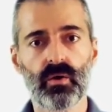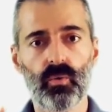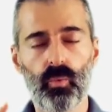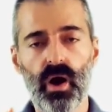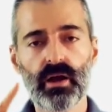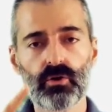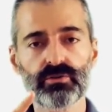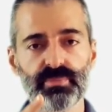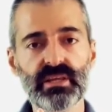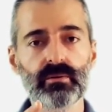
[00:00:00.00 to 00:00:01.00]
why
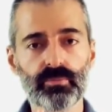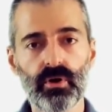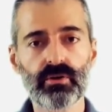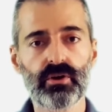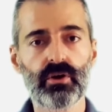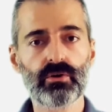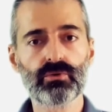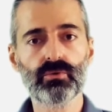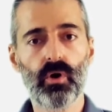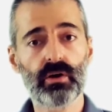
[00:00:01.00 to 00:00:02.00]
not be the broker
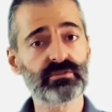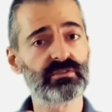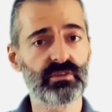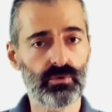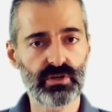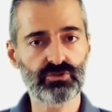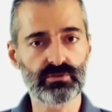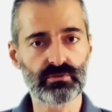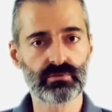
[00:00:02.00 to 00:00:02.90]
who answers the question?